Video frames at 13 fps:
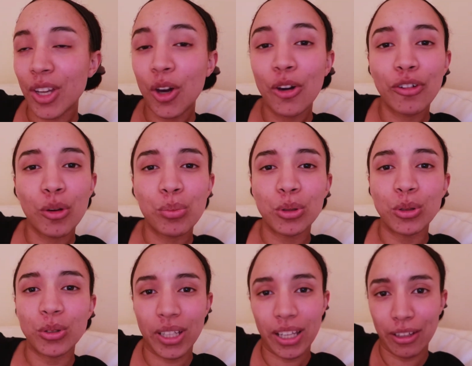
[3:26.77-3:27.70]

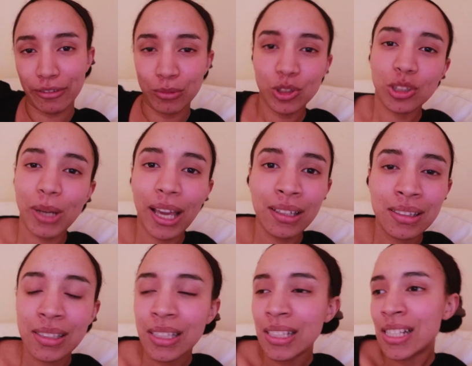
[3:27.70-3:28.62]
overboard kind of
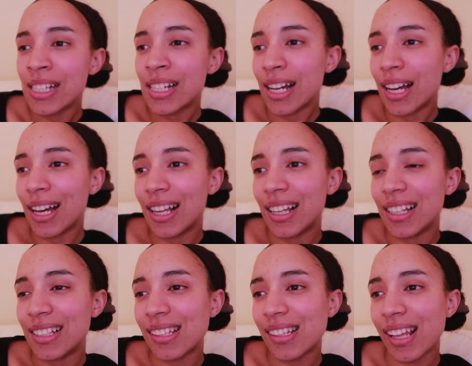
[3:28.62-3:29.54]
motorbikes,
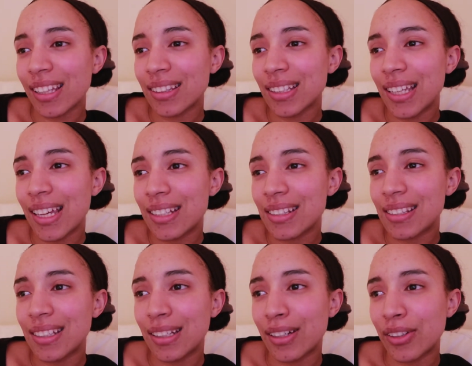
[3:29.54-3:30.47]
and like the end
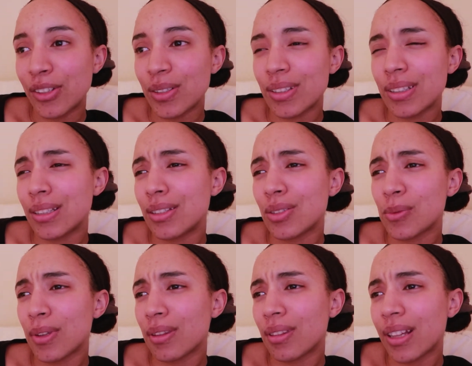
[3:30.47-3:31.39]
scene and the scenes
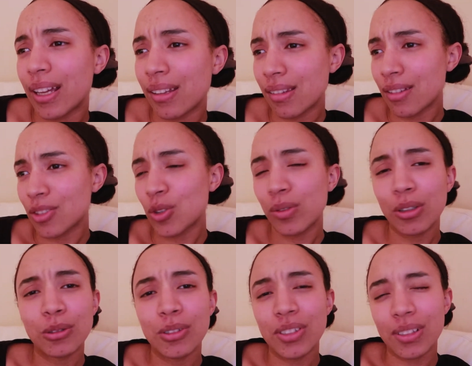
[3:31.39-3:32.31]
with like the
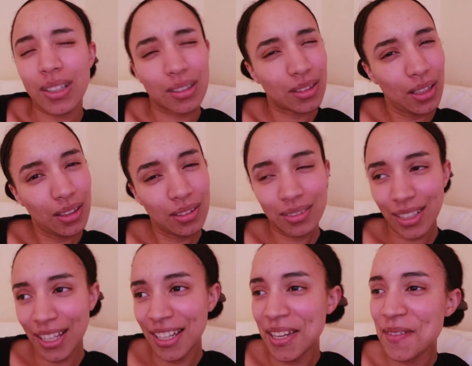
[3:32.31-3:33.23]
squirrels is like nah,
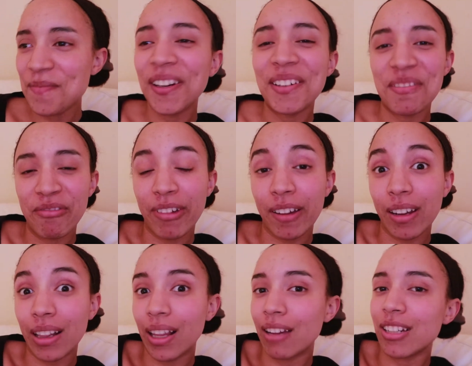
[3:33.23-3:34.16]
but
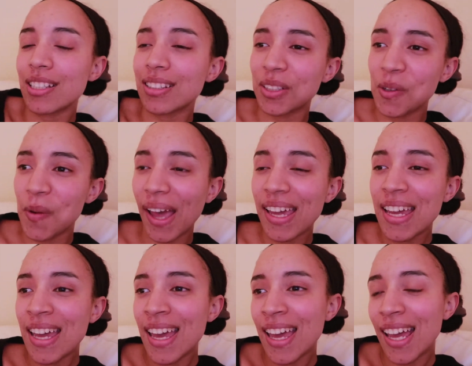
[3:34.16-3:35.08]
very hilarious in a way.
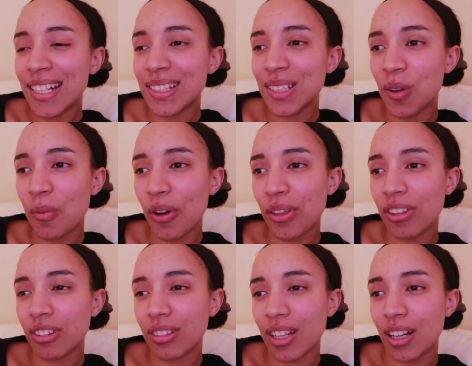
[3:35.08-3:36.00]
And some other
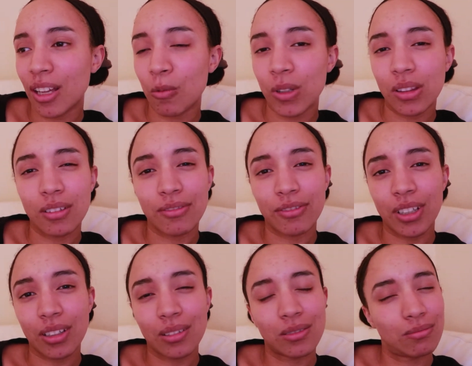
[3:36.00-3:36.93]
thing that like, what the
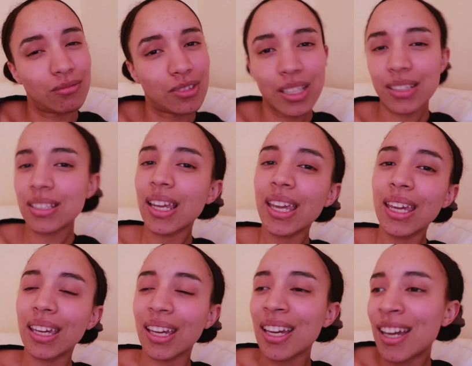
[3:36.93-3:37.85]
fuck, why is it
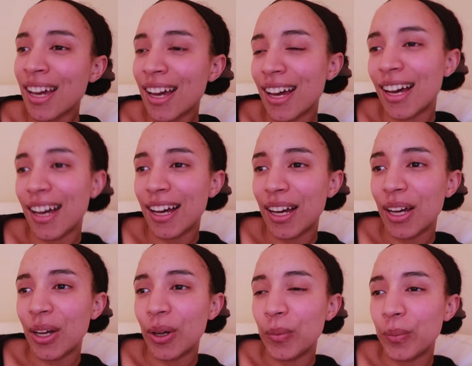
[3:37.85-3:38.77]
here?
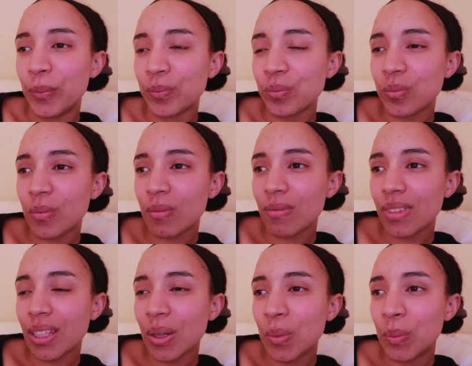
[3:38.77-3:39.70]

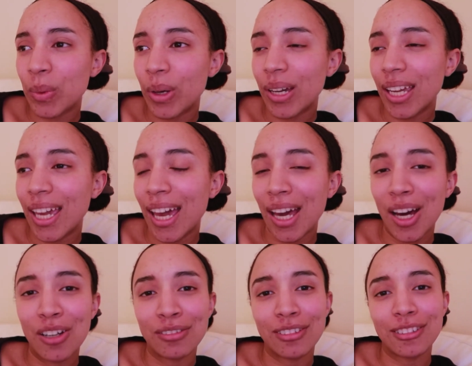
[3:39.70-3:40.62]
But yeah,
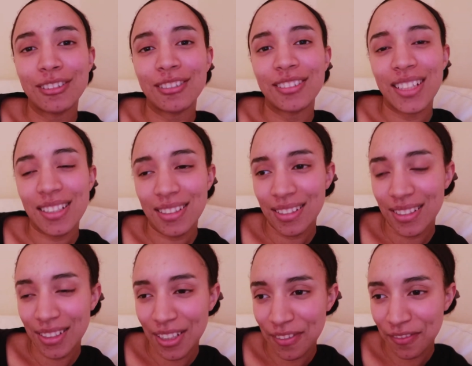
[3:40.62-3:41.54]
overall
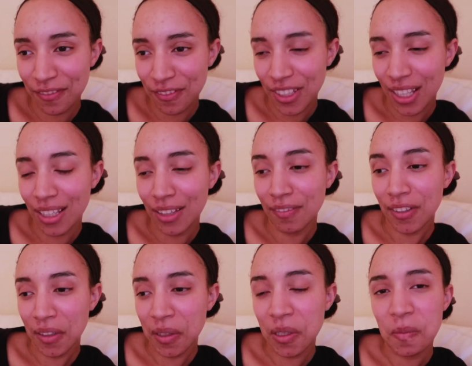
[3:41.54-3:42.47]
that's a
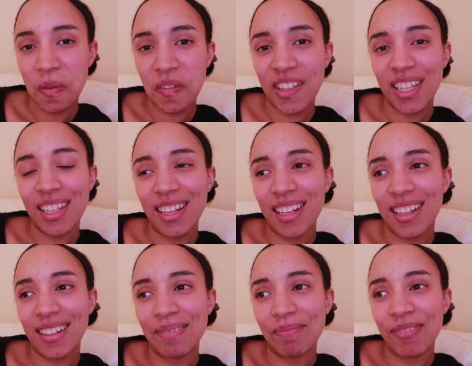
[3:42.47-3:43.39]
very good movie.
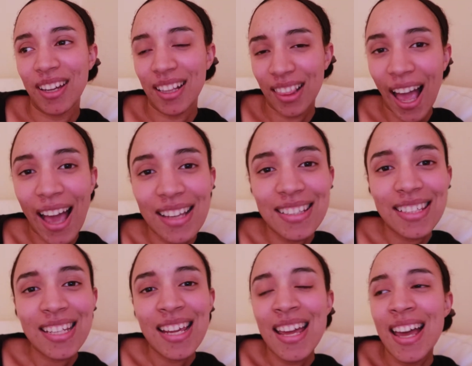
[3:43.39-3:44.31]
I'm glad
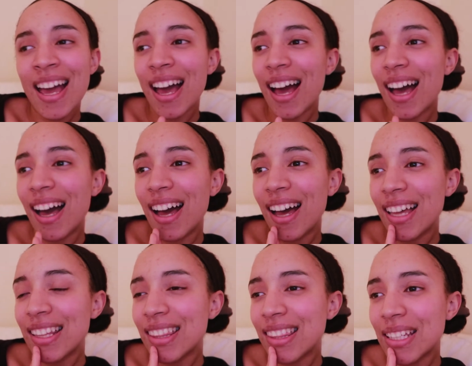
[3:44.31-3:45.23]

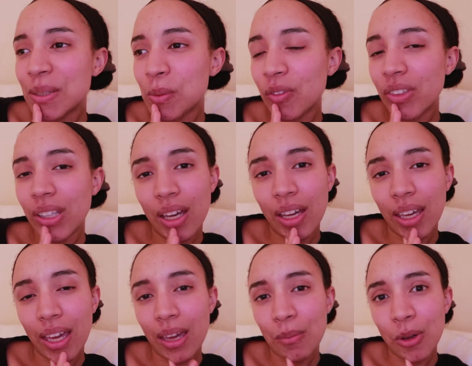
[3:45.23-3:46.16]
this movie
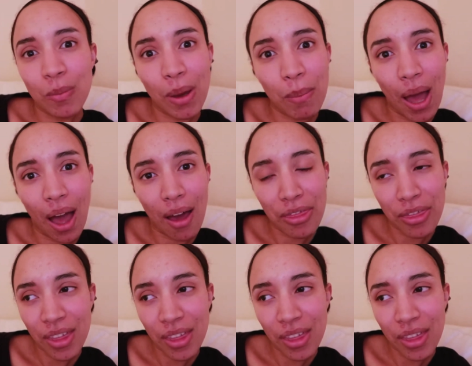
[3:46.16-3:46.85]
came on my path.